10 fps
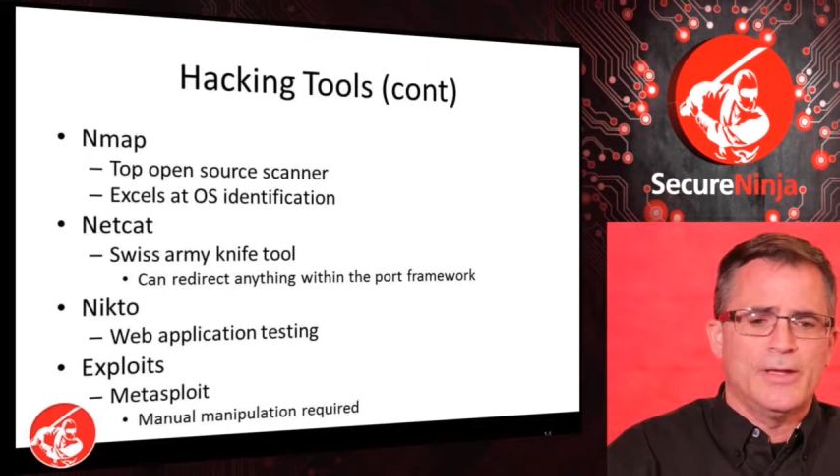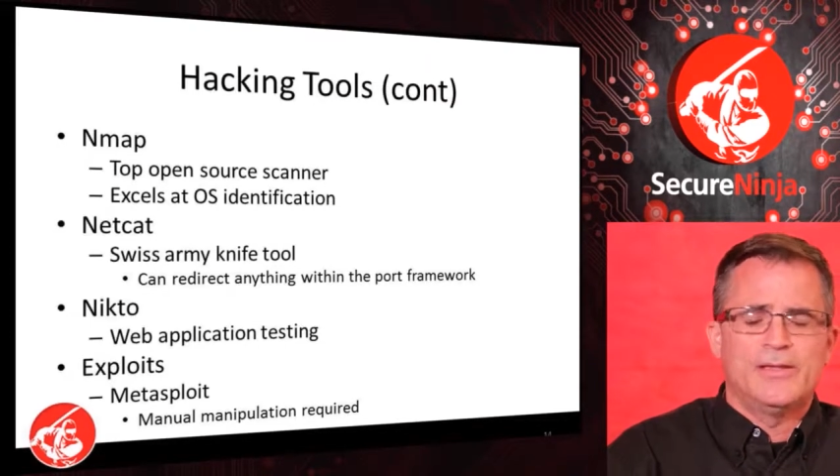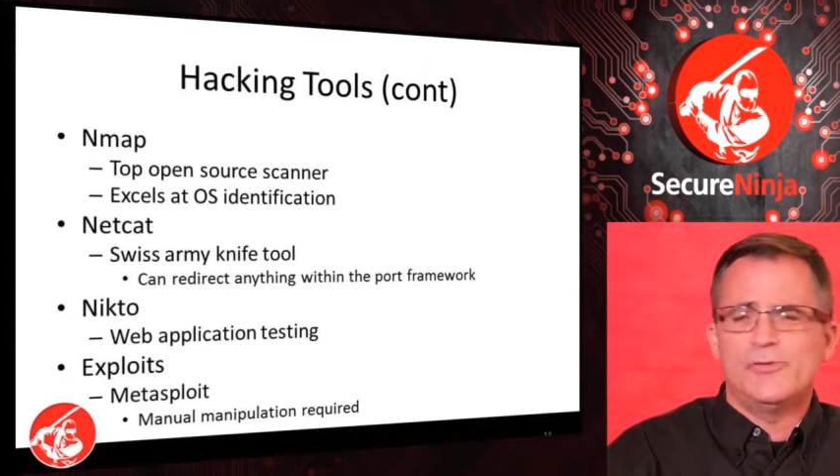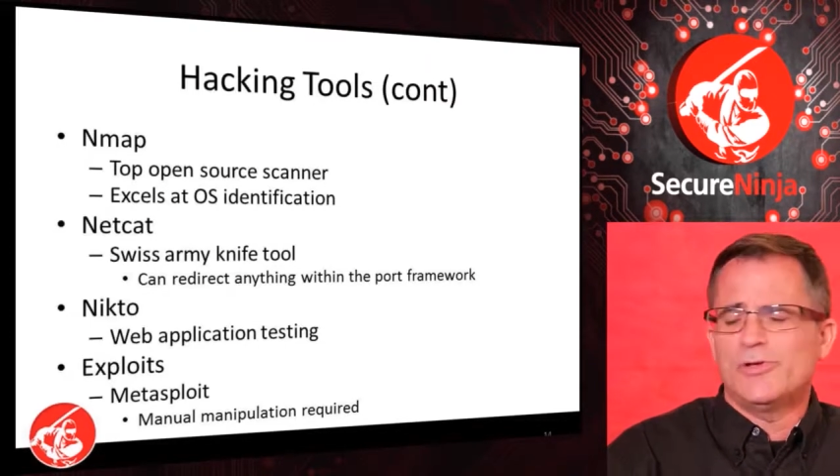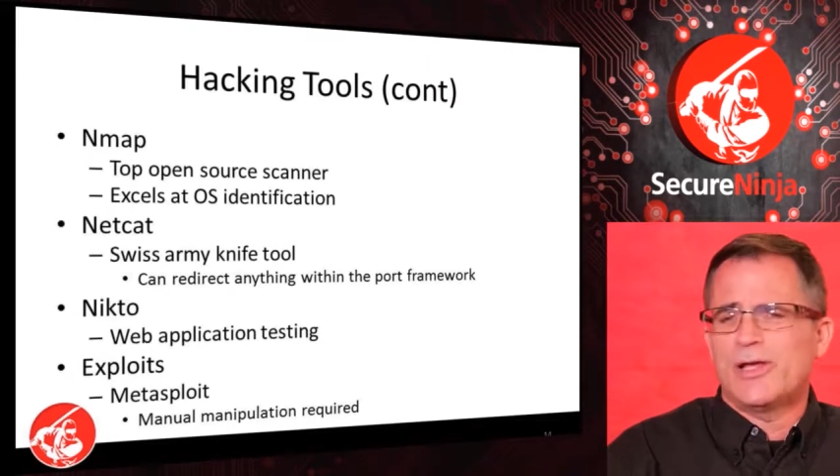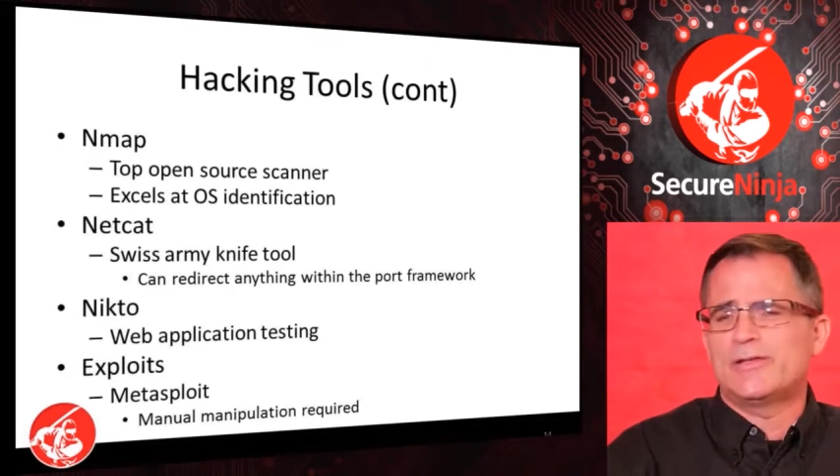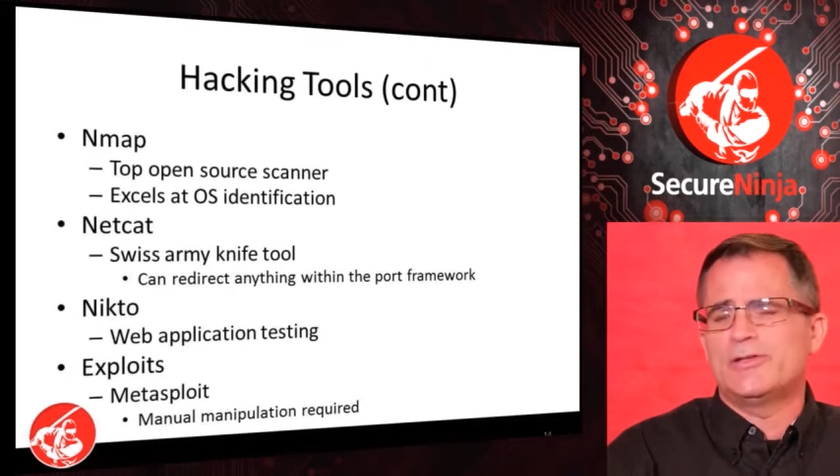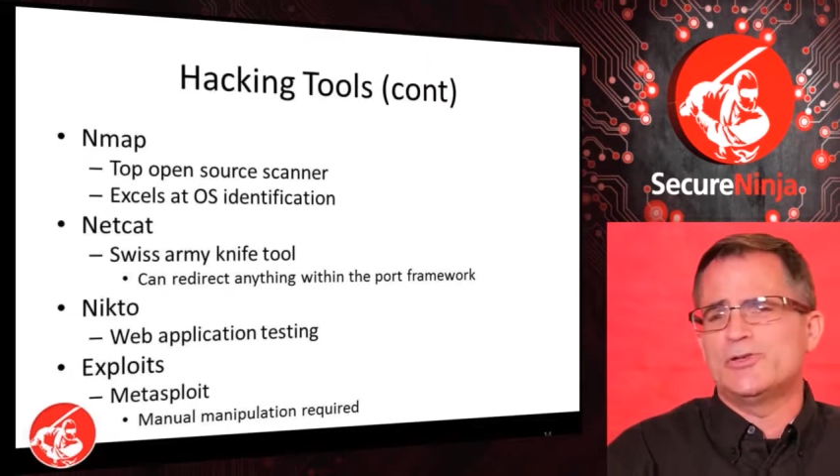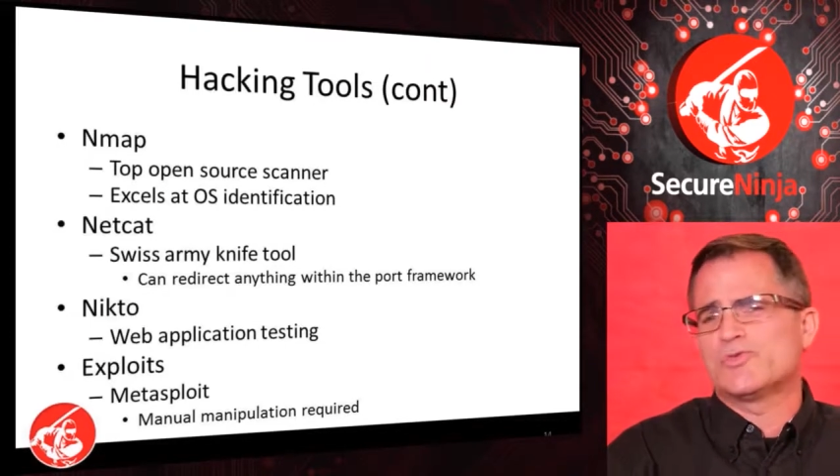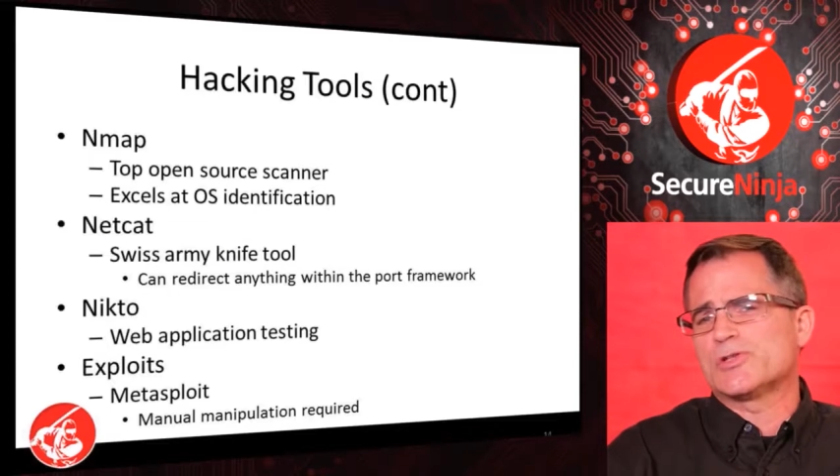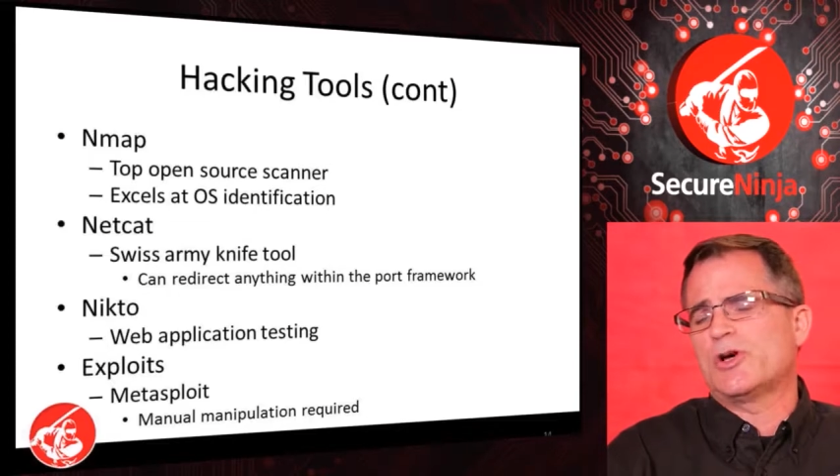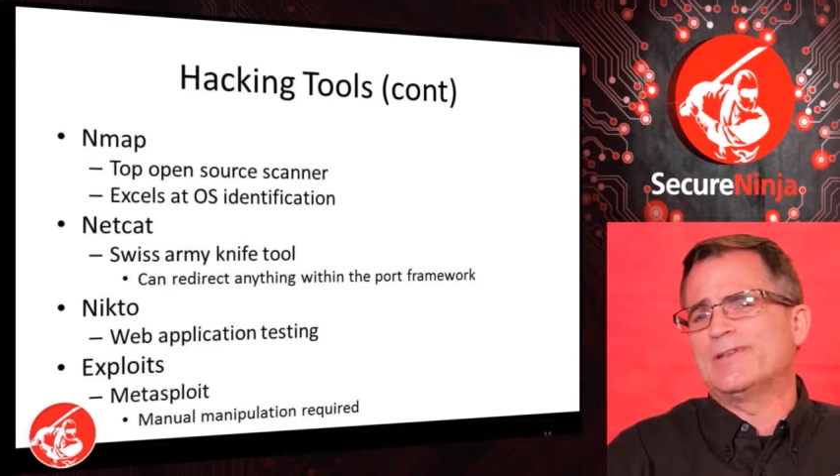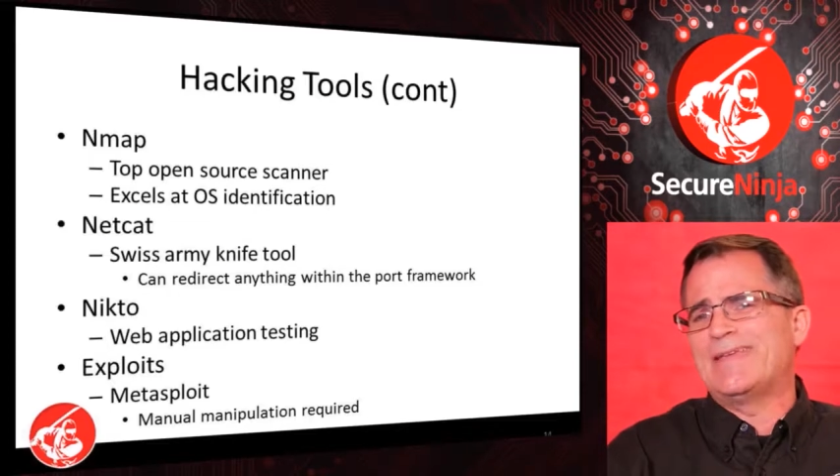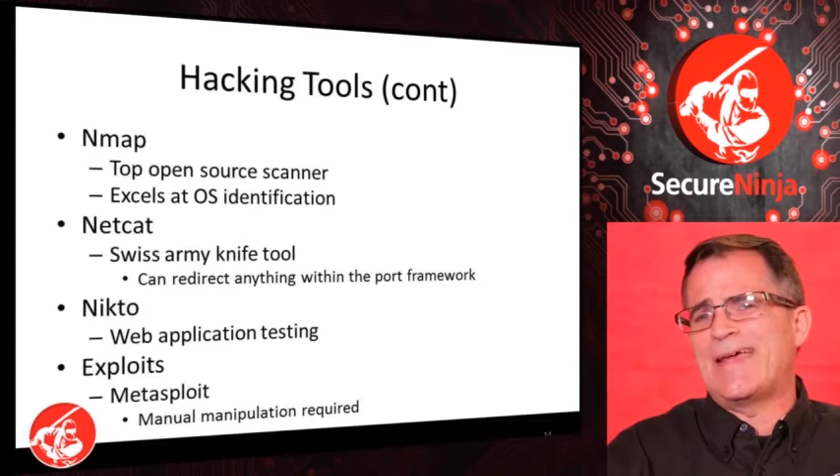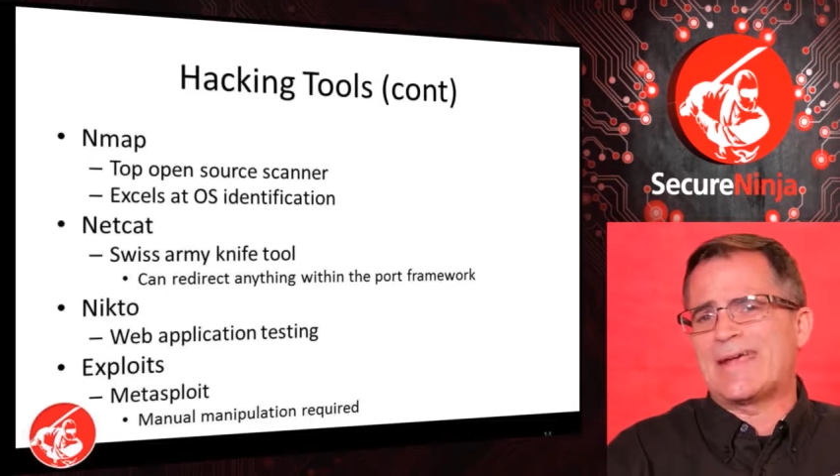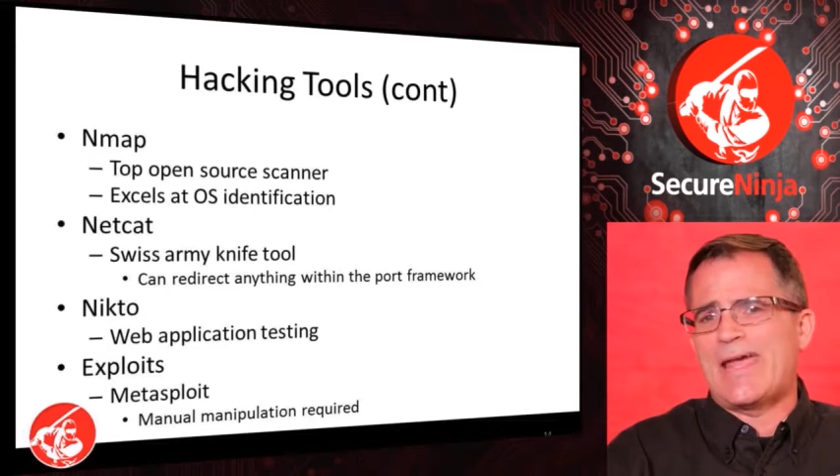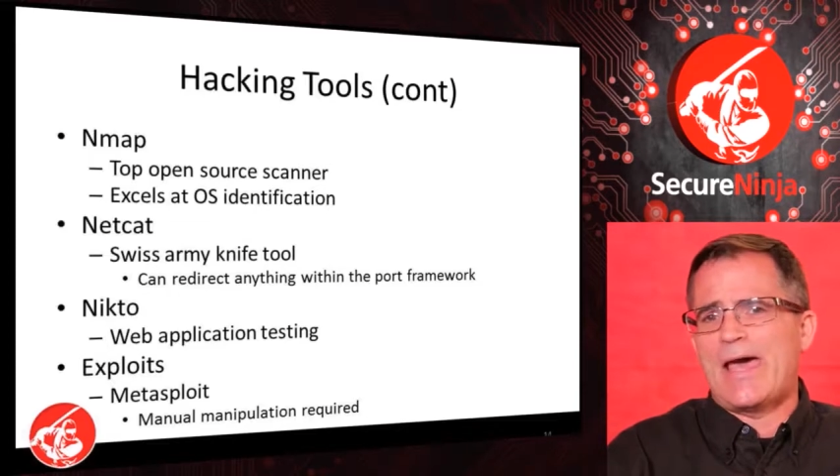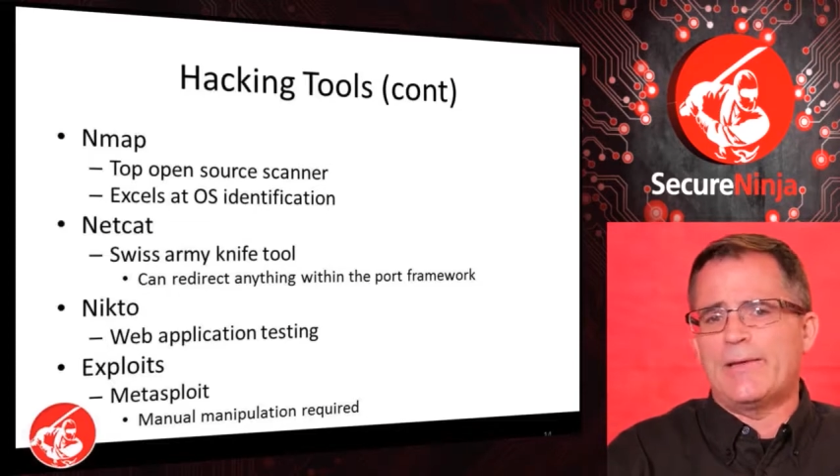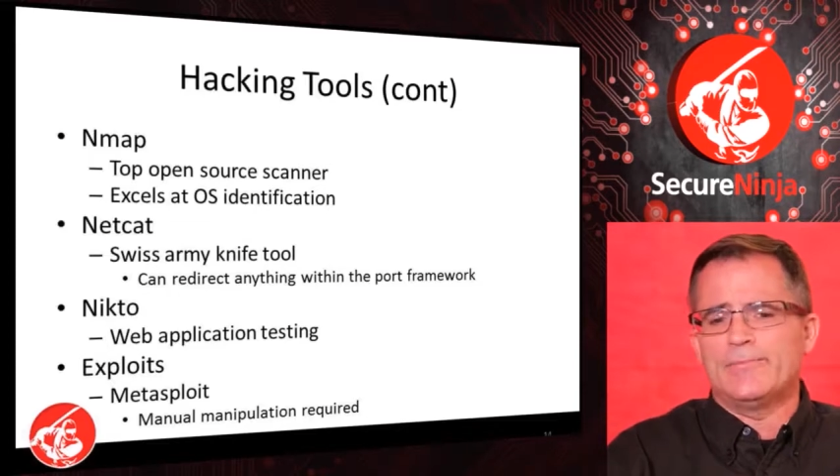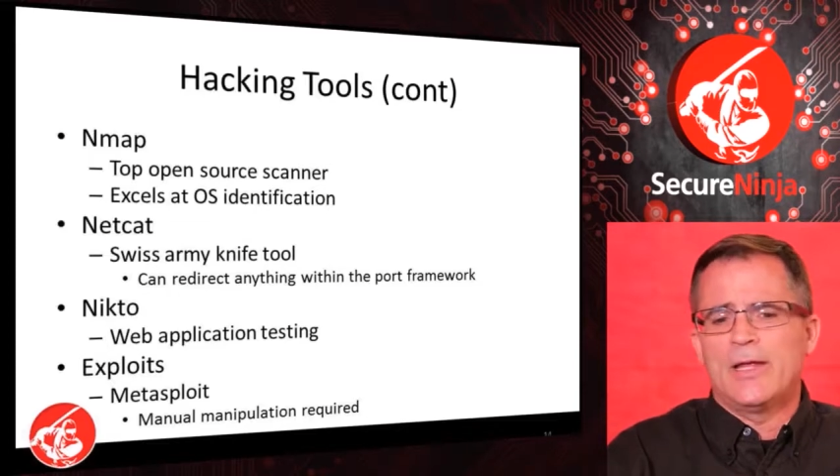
Then we like to use what's called Netcat.